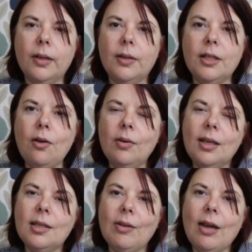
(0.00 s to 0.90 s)
they don't
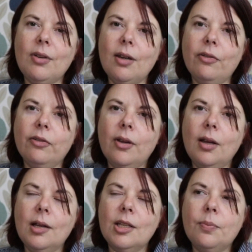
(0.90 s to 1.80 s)
necessarily have enough
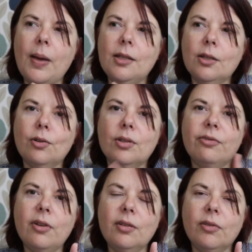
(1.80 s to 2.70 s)
space across the
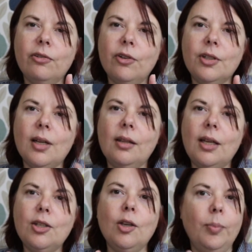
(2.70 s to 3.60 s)
front of the foot and
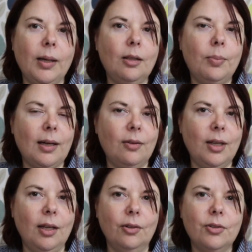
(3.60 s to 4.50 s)
they're too big at the back of the
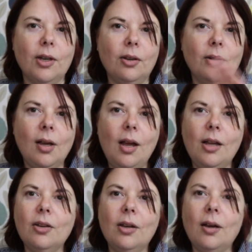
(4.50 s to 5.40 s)
heel, so
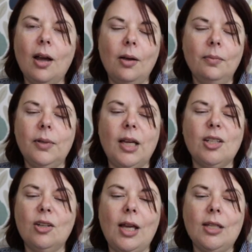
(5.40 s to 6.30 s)

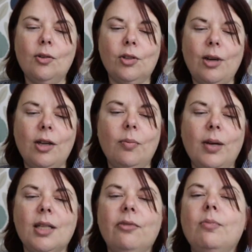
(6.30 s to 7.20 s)
it's not a great
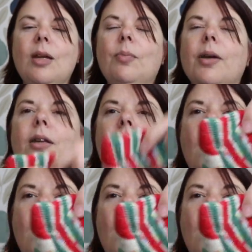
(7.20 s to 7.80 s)
combination for me. But